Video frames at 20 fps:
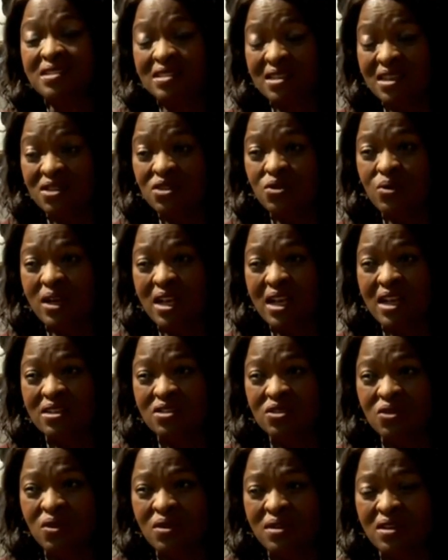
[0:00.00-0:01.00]
the sex
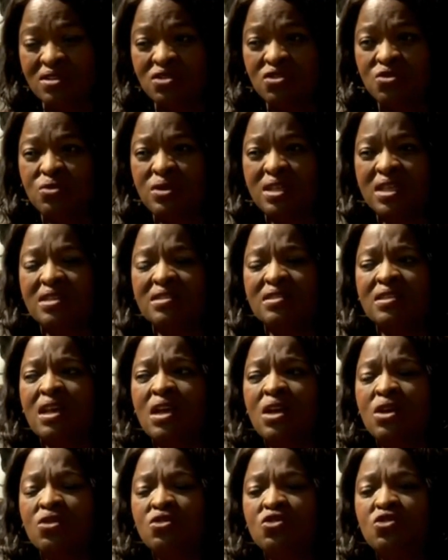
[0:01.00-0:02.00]
workers on the street.
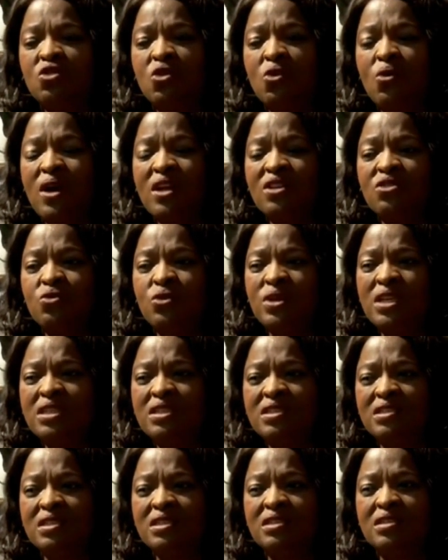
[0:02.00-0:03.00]
So what
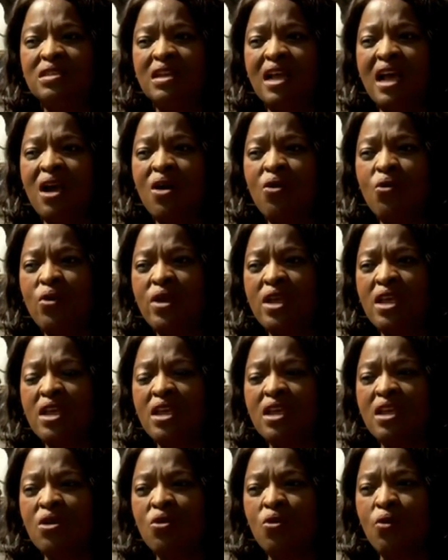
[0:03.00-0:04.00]
we did now,
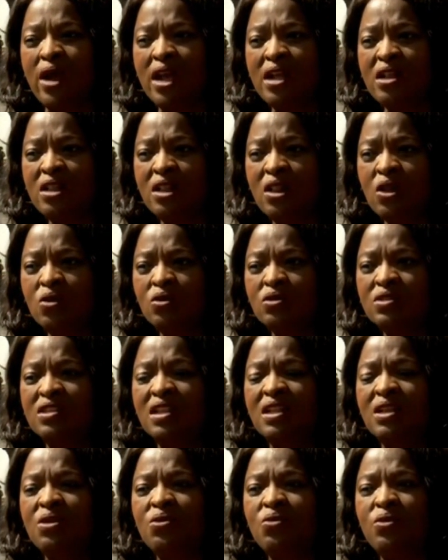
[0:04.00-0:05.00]
we worked
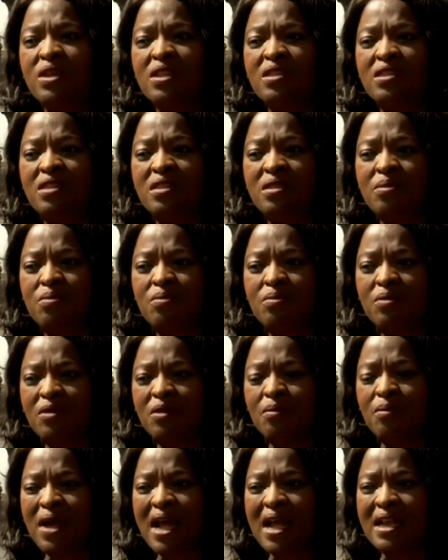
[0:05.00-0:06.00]
closely with
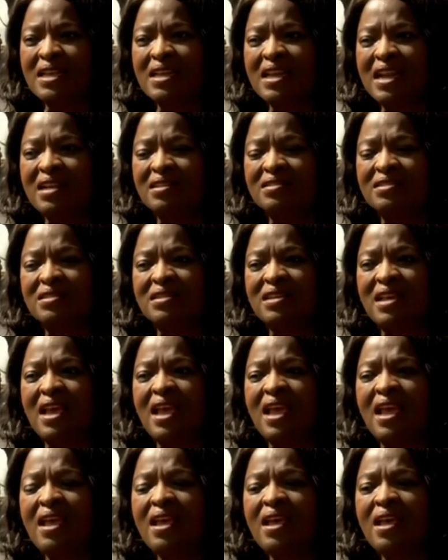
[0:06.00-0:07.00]
partners
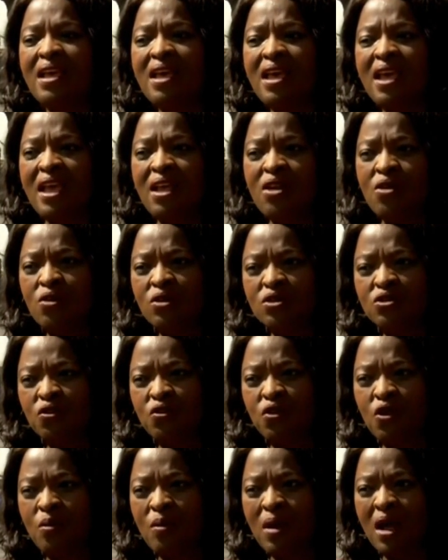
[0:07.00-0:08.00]
here and
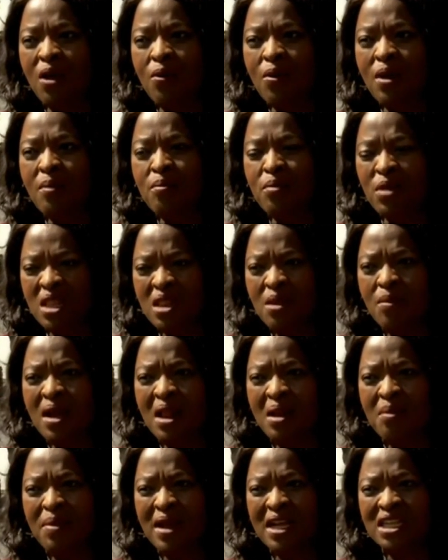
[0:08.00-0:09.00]
also from our
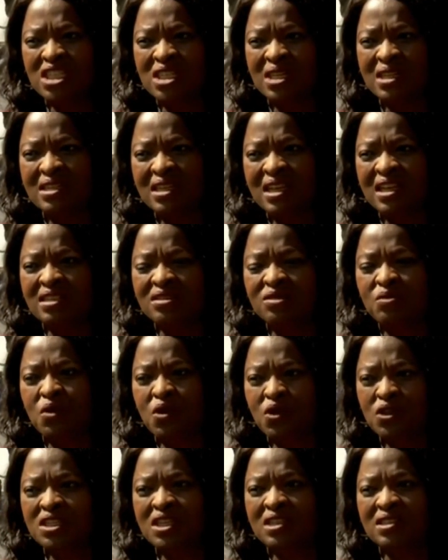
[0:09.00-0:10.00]
minimal budget
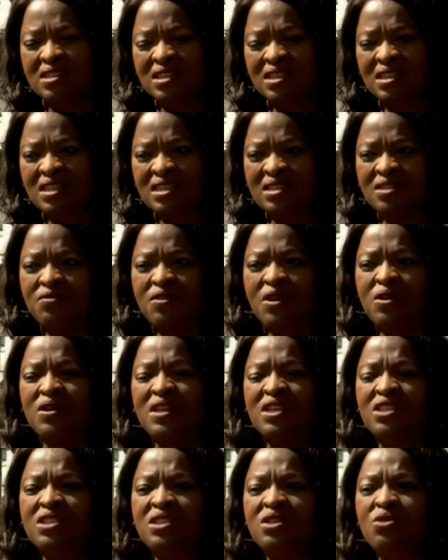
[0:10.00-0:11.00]
as Project Dignity
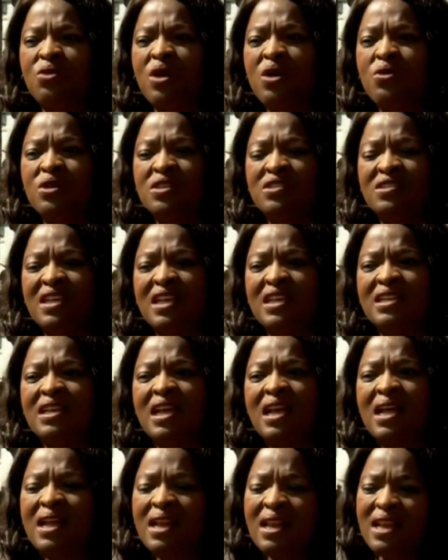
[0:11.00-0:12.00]
Foundation, where we
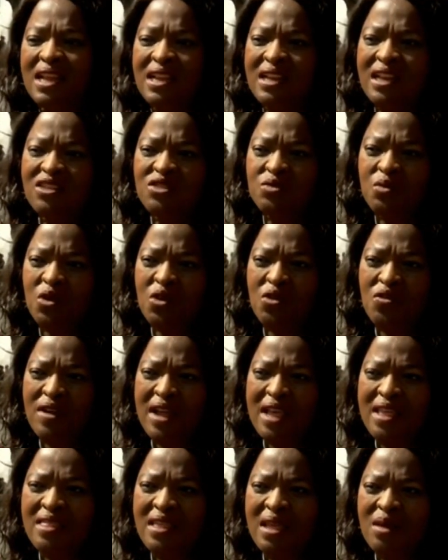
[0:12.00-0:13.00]
said let us
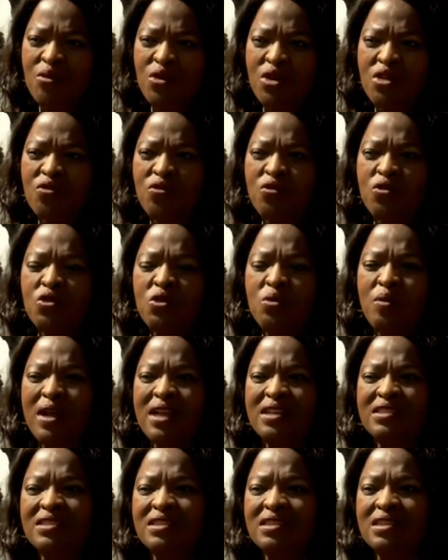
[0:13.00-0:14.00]
provide them with
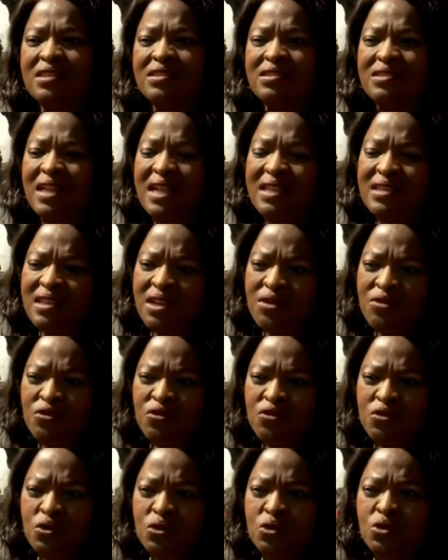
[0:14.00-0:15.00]
food parcels that
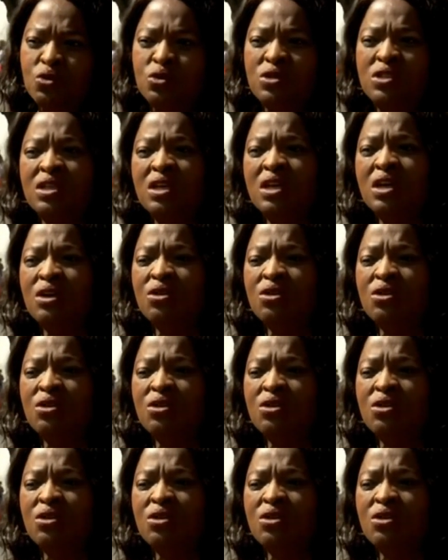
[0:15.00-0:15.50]
have food,